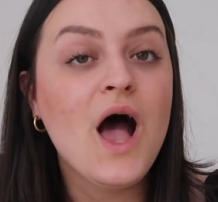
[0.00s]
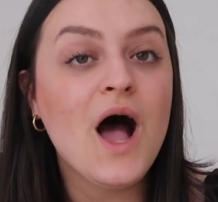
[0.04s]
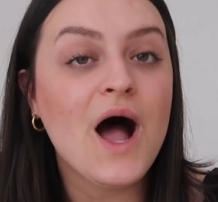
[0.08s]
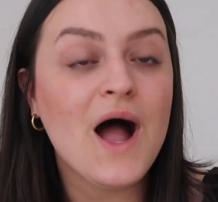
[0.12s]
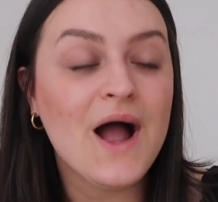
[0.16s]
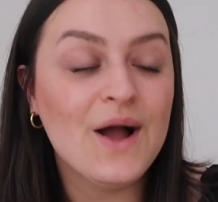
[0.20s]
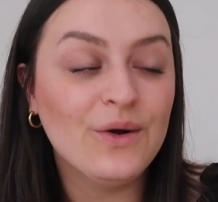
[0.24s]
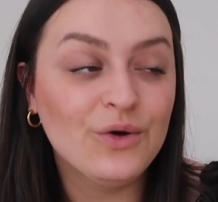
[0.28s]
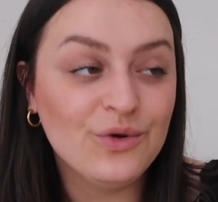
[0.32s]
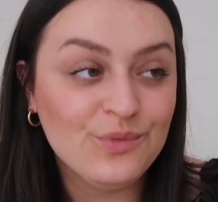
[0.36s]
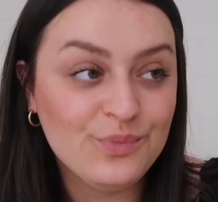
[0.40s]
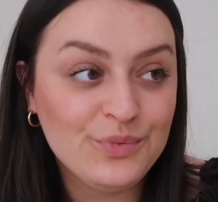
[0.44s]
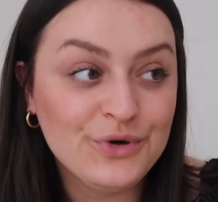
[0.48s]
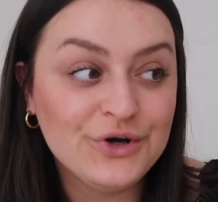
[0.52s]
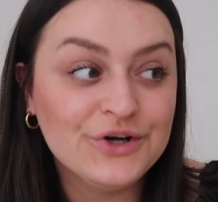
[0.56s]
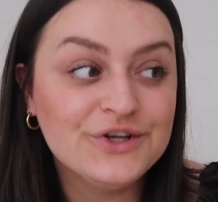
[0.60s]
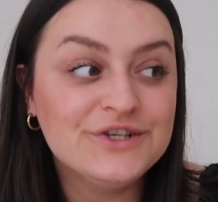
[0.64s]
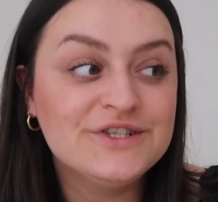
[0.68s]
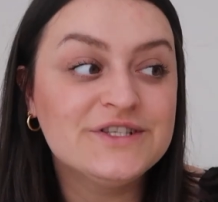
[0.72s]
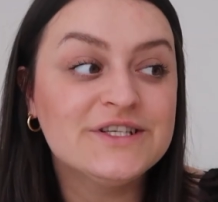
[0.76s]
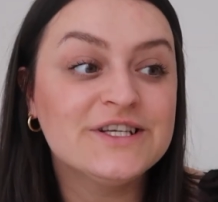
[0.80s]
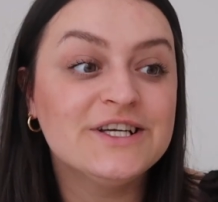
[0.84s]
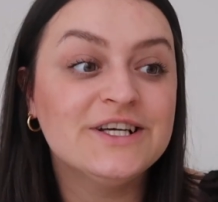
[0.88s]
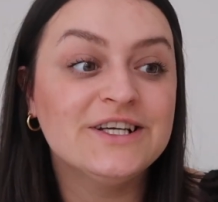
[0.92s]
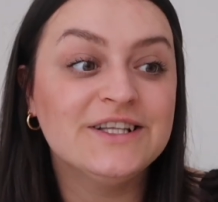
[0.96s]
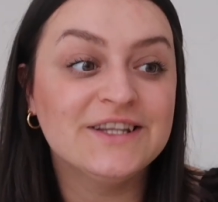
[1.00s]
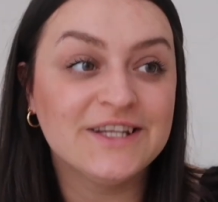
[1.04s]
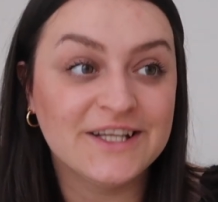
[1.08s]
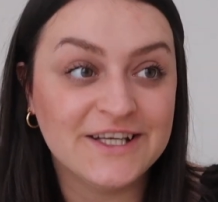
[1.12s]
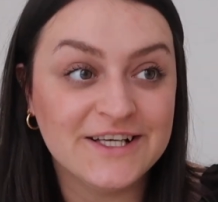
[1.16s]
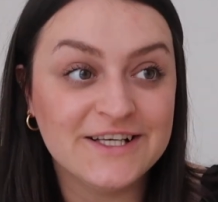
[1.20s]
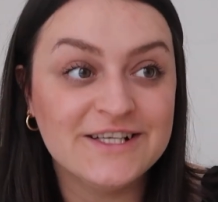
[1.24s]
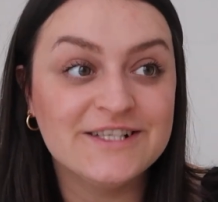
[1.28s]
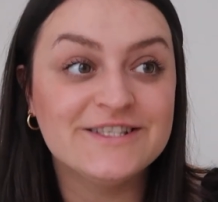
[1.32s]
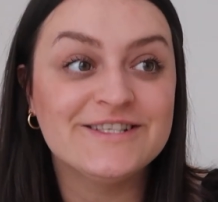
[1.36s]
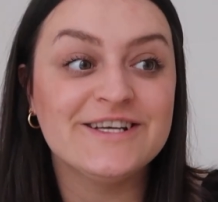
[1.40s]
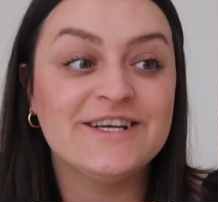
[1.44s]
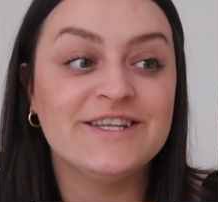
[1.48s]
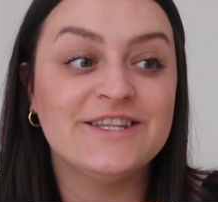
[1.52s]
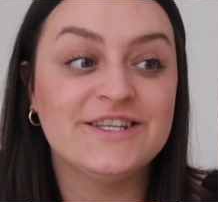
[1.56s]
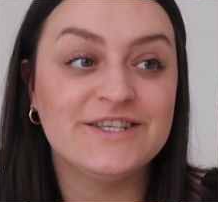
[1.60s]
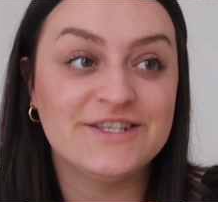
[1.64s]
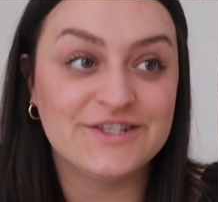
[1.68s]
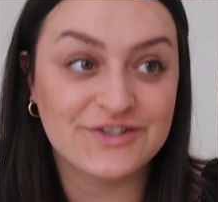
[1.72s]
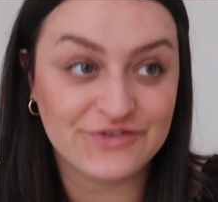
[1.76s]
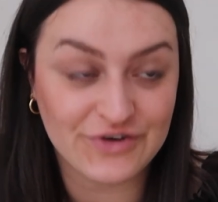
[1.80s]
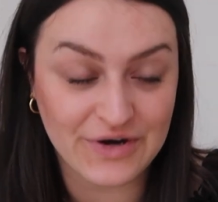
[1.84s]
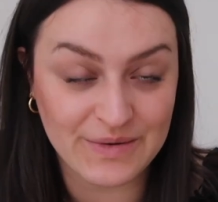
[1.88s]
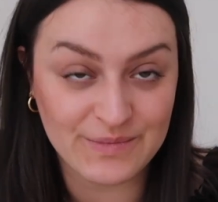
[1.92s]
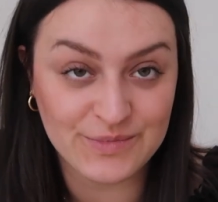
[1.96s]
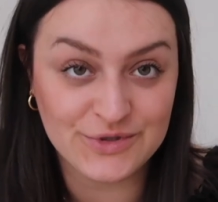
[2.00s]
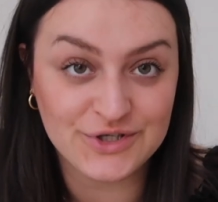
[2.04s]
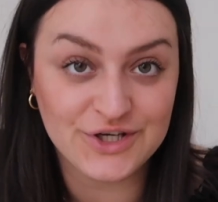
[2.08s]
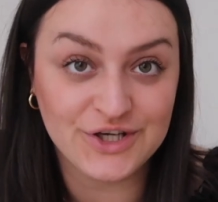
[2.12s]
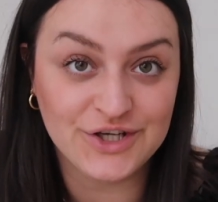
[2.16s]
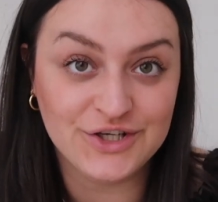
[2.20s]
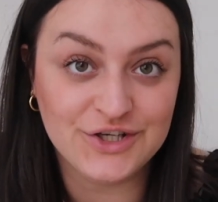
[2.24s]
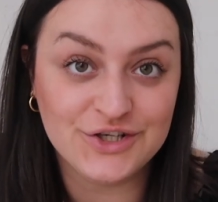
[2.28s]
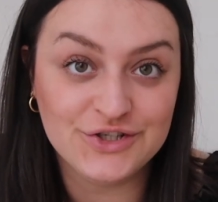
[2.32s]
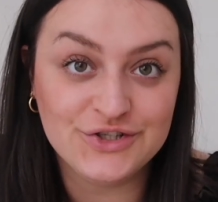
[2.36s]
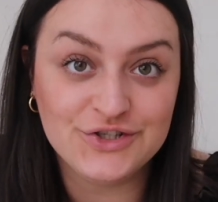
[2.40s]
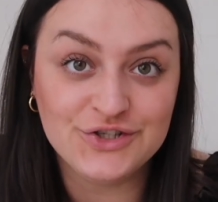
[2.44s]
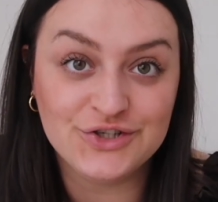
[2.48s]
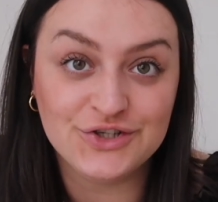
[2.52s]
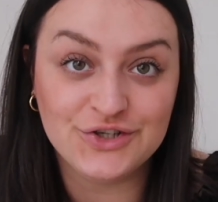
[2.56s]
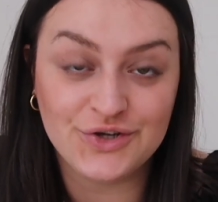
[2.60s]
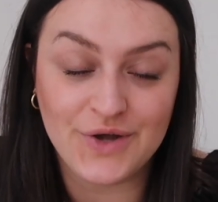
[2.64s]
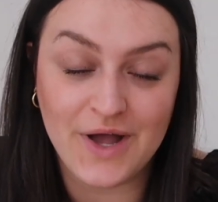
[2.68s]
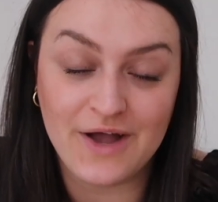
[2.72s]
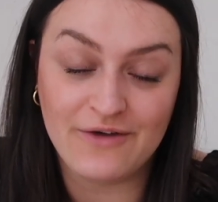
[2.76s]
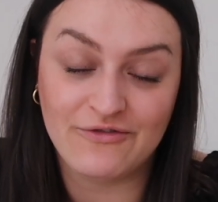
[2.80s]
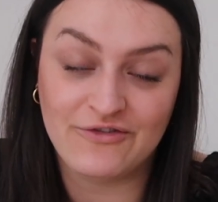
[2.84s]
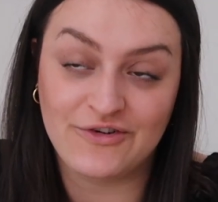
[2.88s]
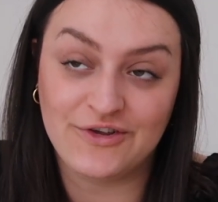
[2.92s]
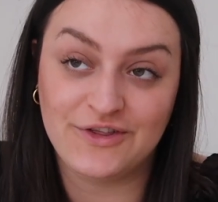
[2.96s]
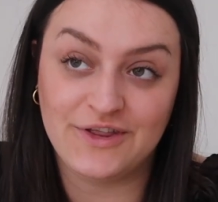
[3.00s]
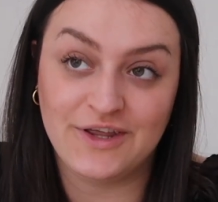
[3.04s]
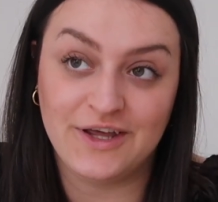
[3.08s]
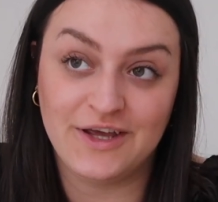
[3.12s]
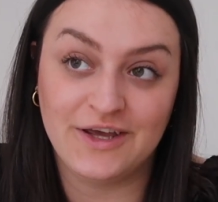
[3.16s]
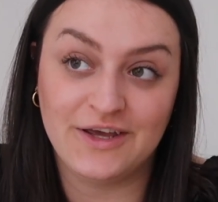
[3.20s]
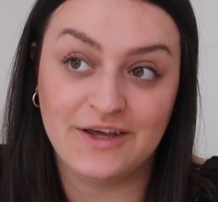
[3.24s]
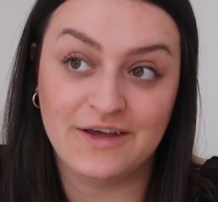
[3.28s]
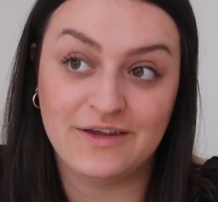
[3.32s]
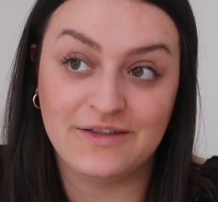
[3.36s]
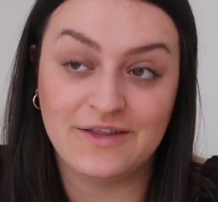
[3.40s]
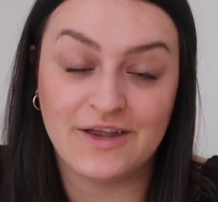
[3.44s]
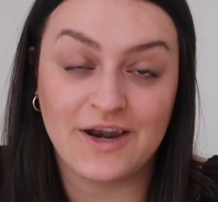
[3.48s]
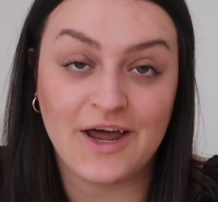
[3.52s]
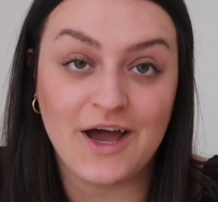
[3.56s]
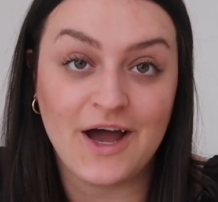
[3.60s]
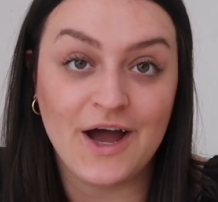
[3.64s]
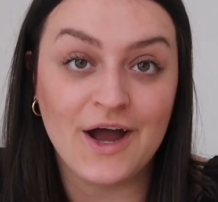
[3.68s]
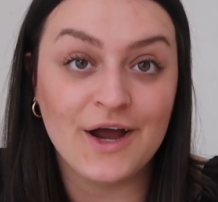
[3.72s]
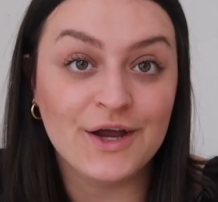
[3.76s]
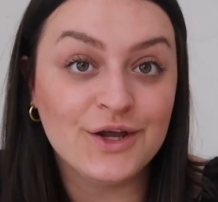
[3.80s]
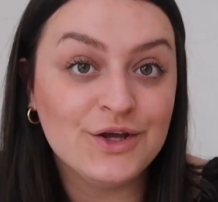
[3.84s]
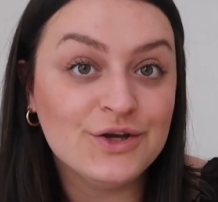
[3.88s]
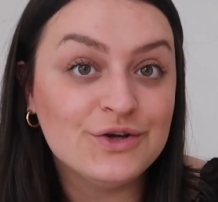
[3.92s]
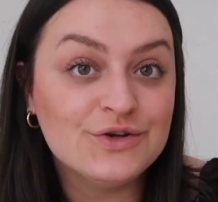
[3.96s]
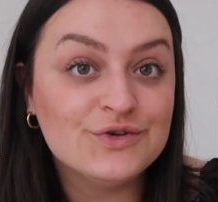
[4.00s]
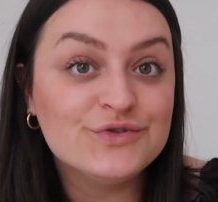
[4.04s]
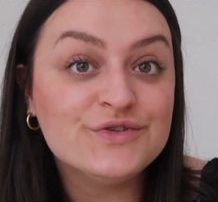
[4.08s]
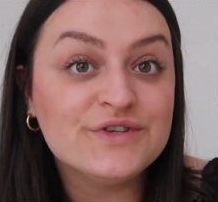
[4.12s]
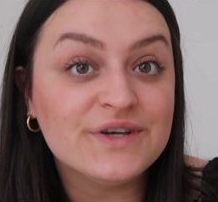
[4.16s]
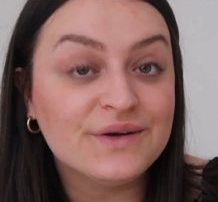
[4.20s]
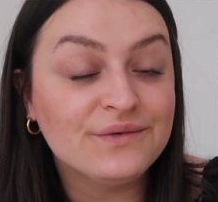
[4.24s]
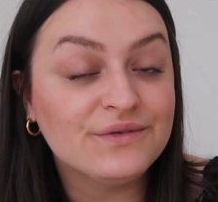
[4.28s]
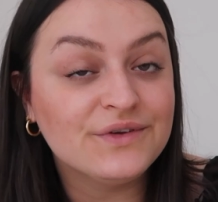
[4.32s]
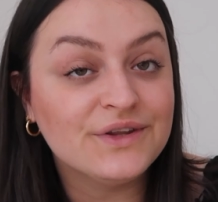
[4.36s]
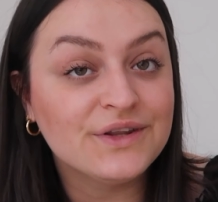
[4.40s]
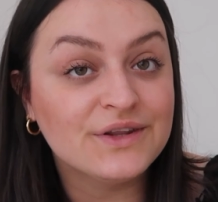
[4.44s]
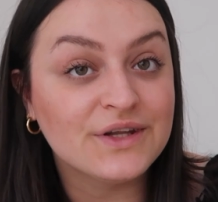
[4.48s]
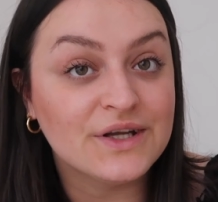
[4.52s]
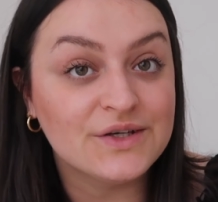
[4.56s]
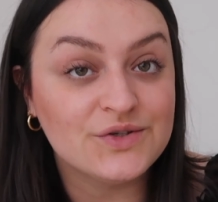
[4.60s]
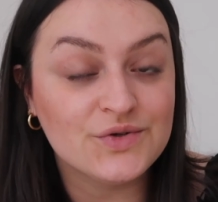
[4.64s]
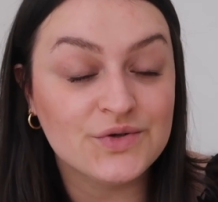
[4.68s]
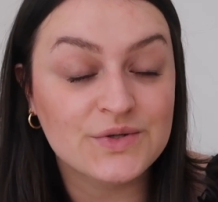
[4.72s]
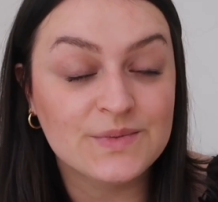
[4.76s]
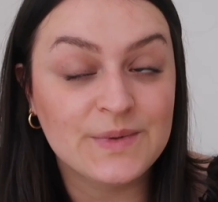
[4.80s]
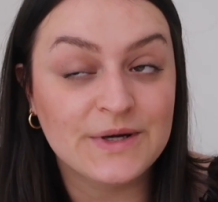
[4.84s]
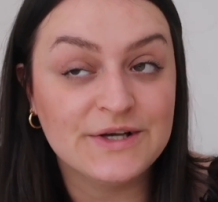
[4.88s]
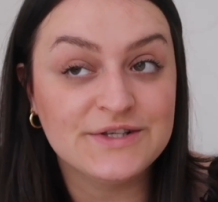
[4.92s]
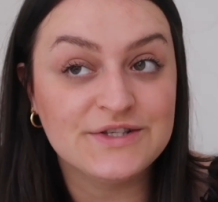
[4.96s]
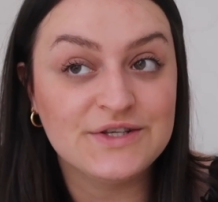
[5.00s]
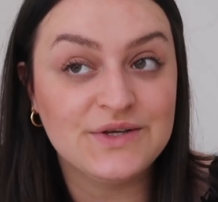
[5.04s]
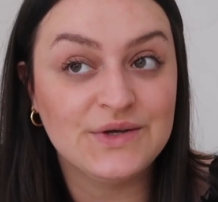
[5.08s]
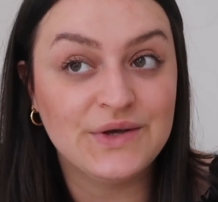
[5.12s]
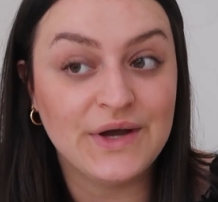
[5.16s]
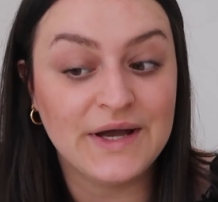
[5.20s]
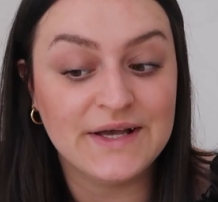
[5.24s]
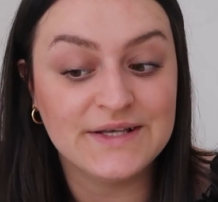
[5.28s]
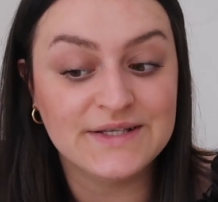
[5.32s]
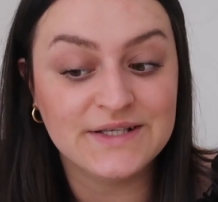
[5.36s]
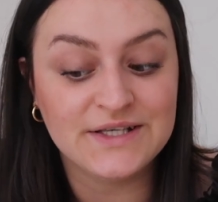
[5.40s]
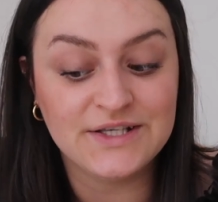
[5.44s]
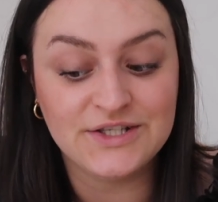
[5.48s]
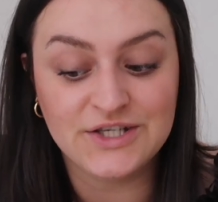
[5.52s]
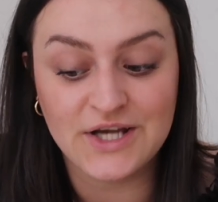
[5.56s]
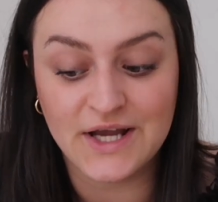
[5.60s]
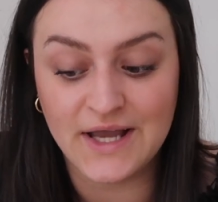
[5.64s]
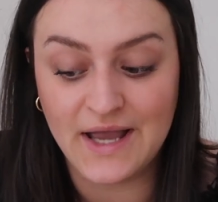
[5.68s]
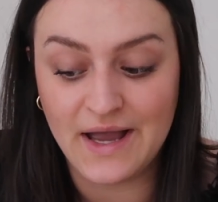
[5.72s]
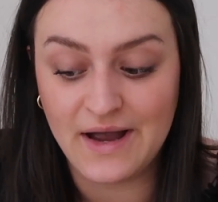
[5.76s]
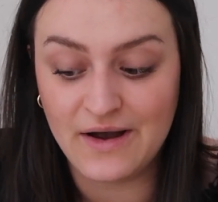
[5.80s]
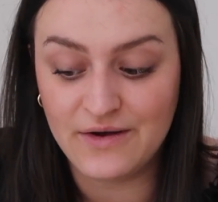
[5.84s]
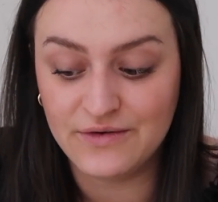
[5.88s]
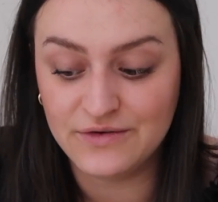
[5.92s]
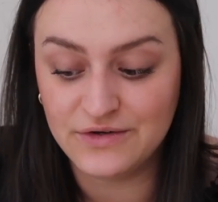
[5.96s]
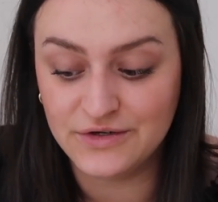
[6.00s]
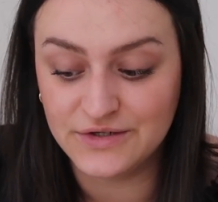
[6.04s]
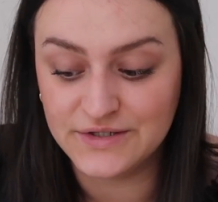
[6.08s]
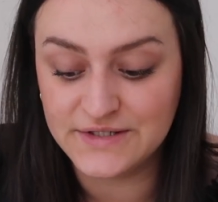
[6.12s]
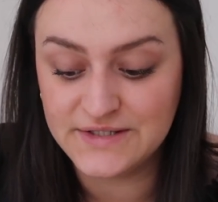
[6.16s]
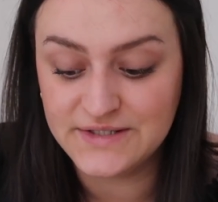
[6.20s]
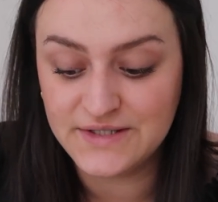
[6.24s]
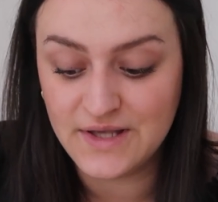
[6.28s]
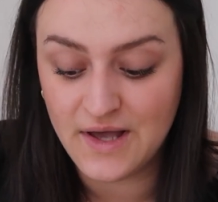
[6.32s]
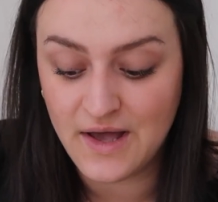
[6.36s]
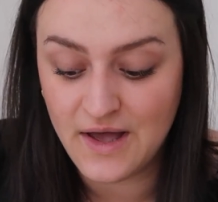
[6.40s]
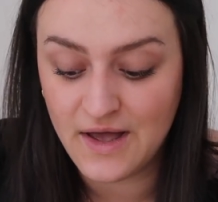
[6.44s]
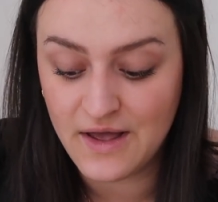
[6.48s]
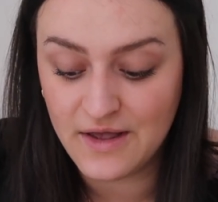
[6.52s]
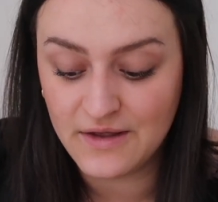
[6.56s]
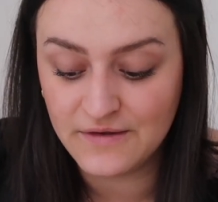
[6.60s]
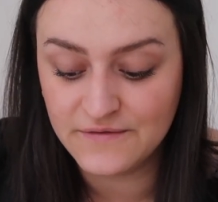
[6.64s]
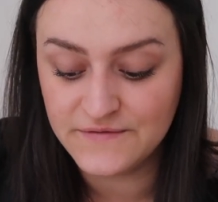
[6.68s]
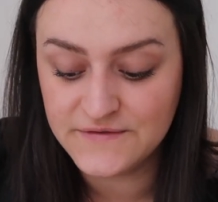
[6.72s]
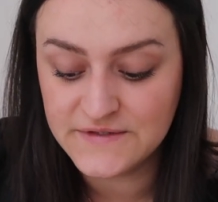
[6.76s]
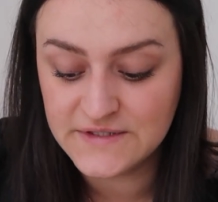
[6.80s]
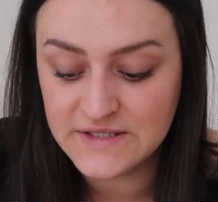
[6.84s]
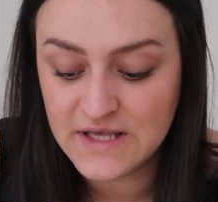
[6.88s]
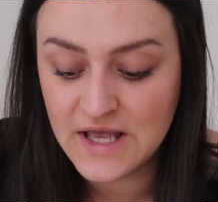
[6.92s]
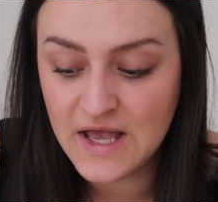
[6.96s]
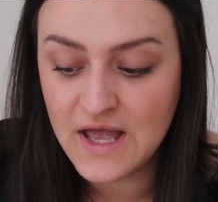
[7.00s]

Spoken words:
I will put links in the description to everything that I used and everything that I talked about so you guys can check it out yourselves.